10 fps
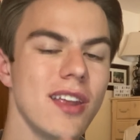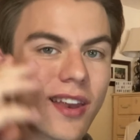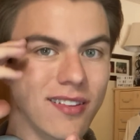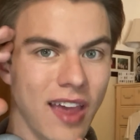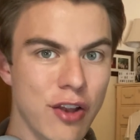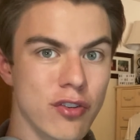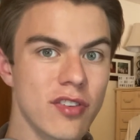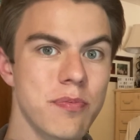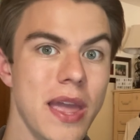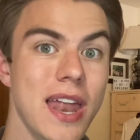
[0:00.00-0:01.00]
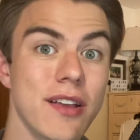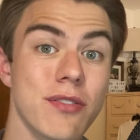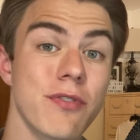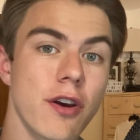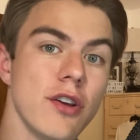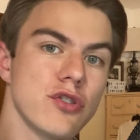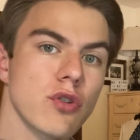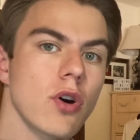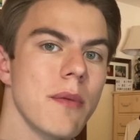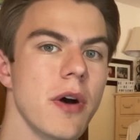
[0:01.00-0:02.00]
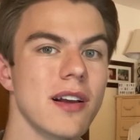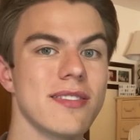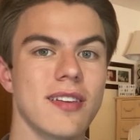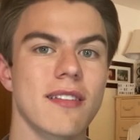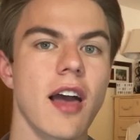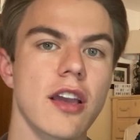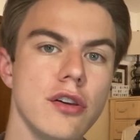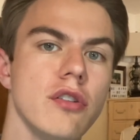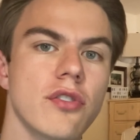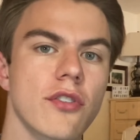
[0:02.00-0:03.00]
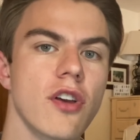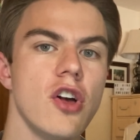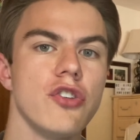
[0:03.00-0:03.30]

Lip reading: and attention span is very short amongst TikTok users.